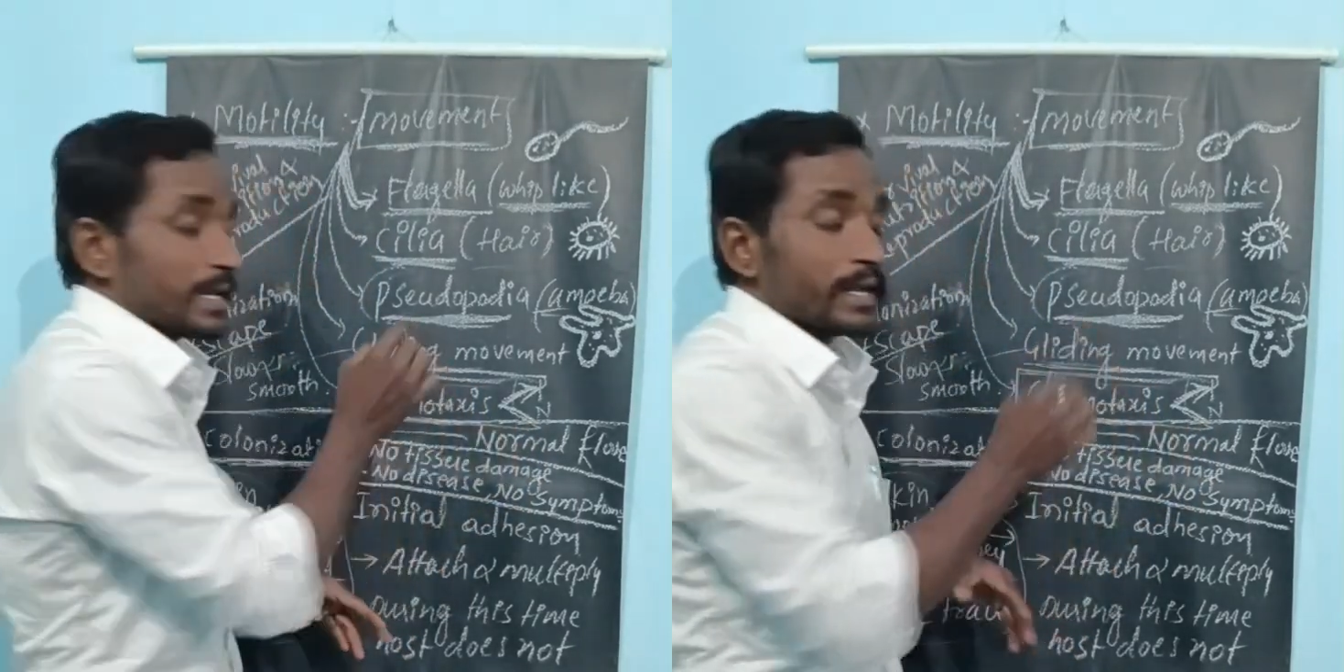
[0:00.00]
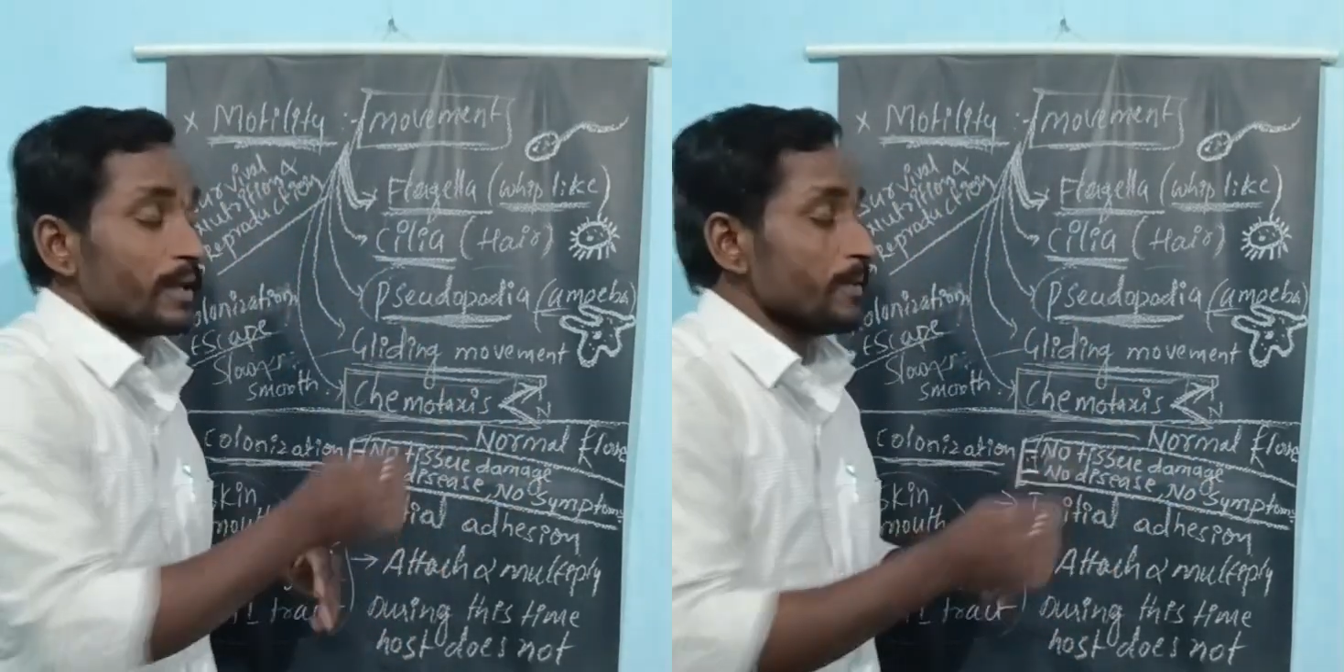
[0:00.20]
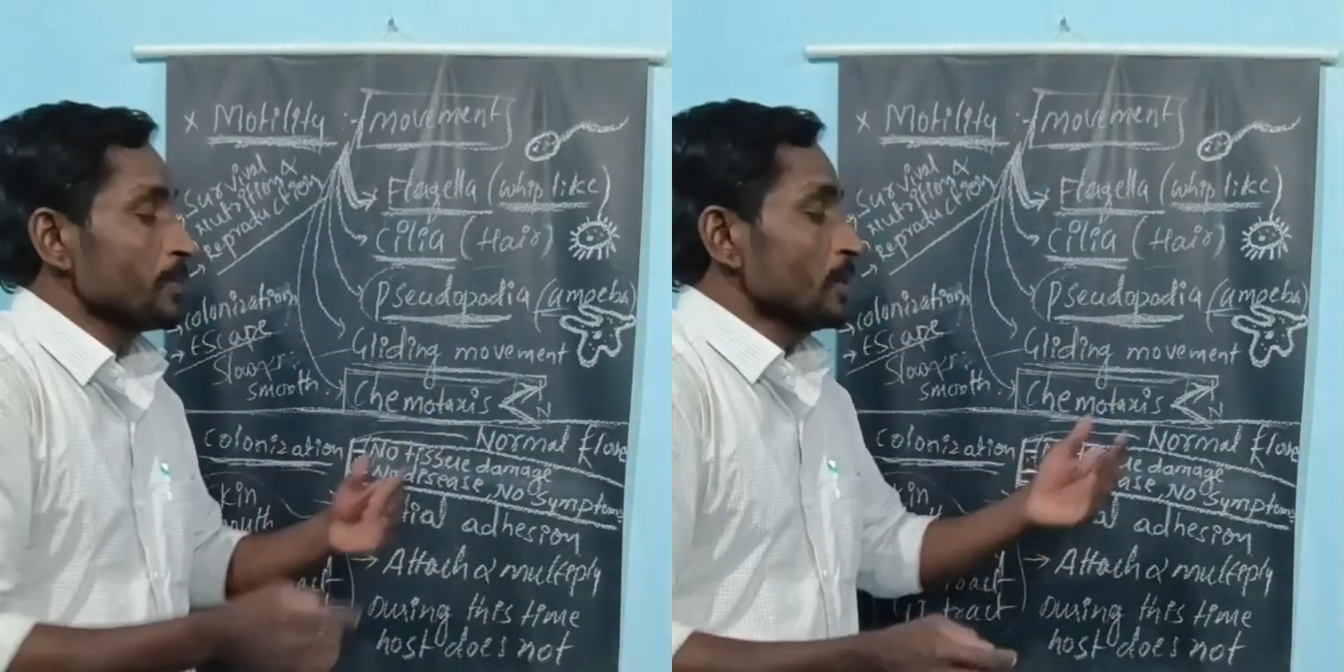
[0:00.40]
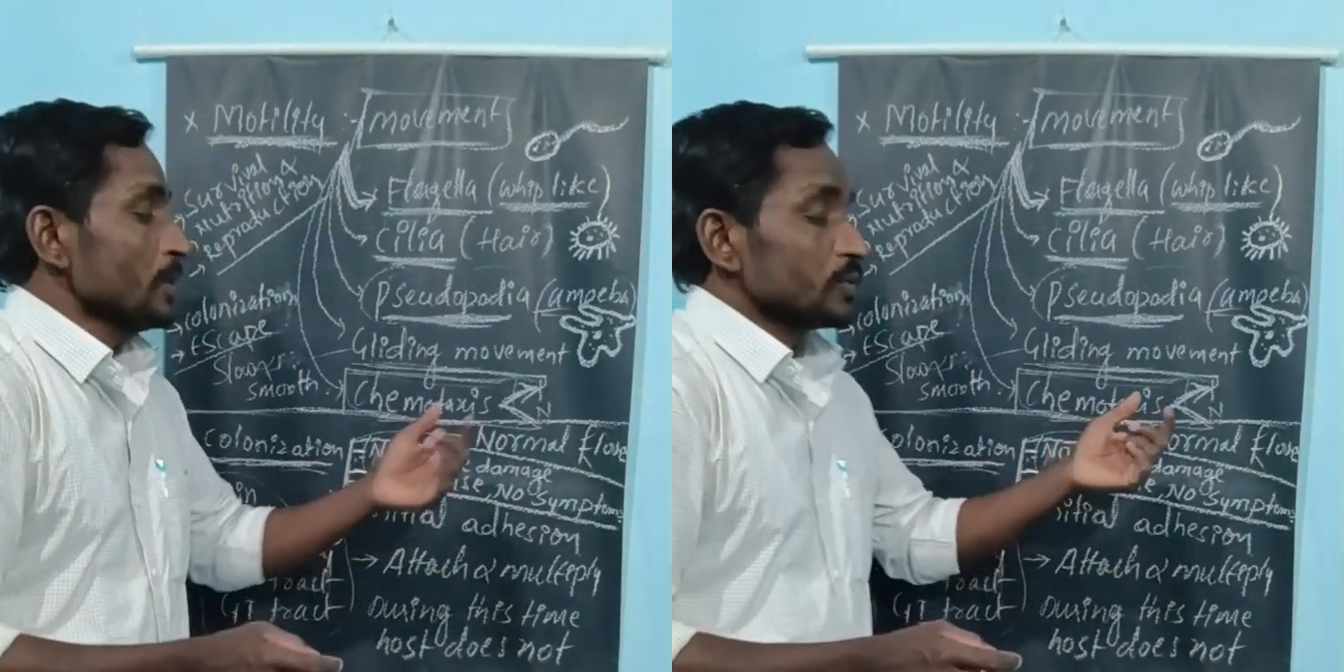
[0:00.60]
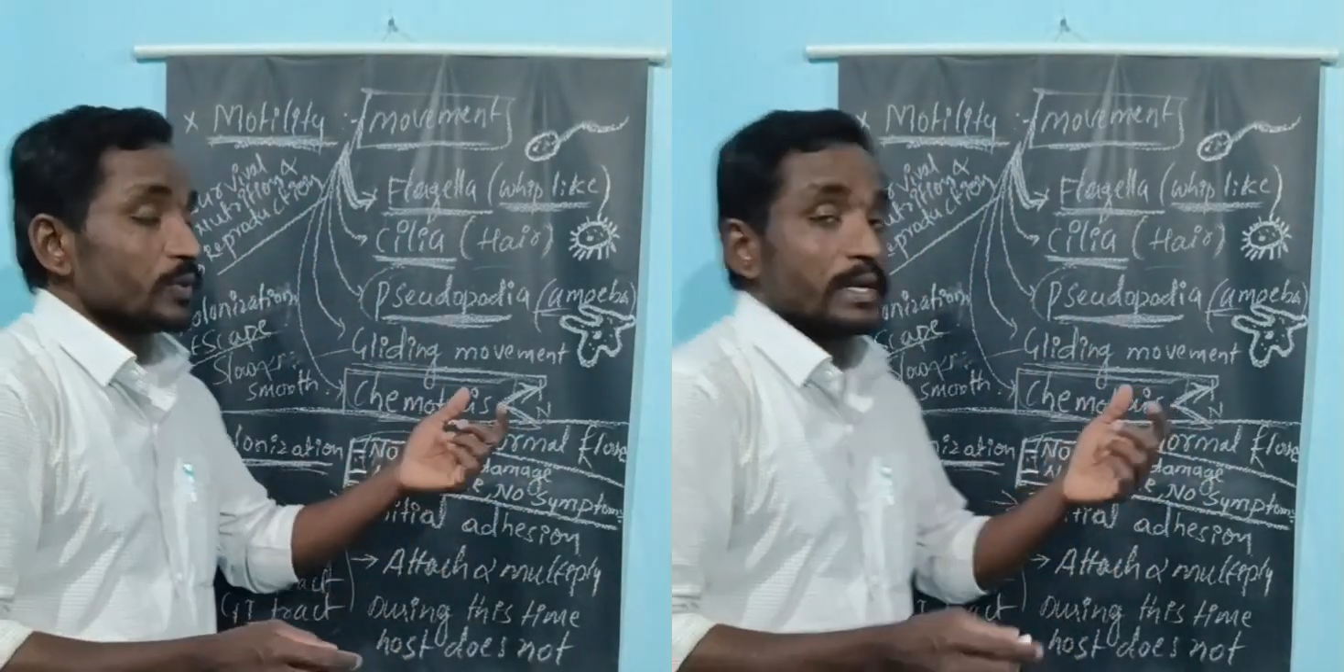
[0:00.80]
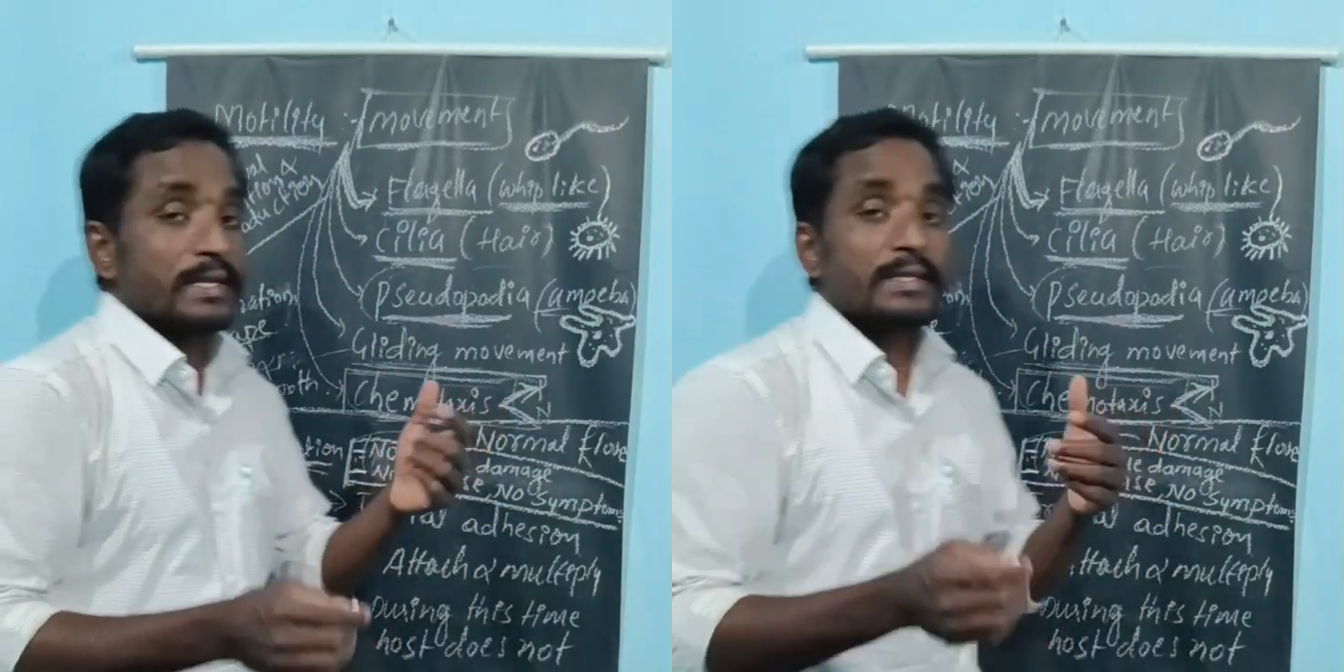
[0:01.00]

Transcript: like so that